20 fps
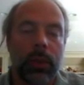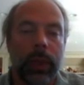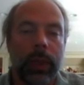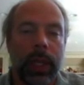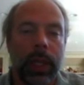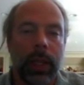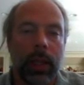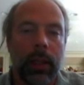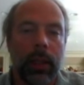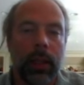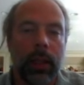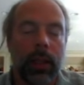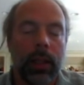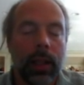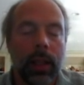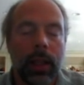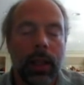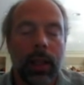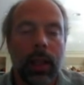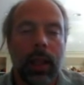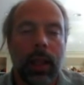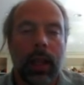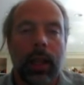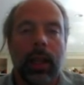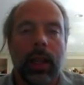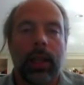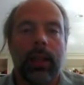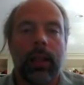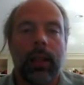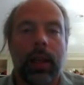Sweden
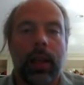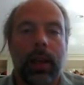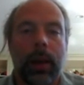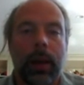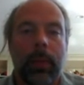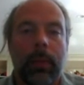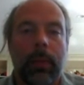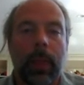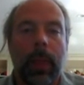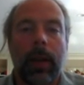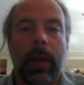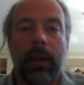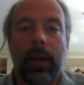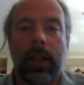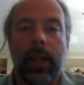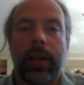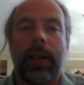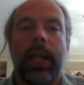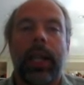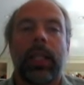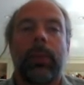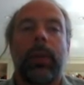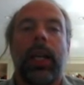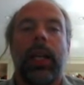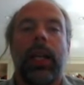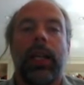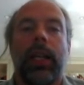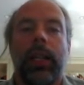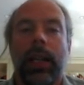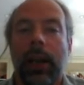and another
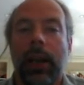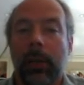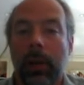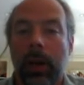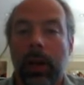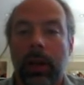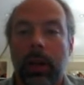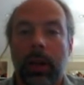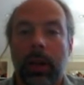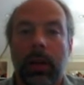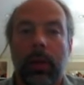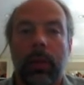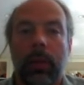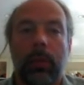expedited network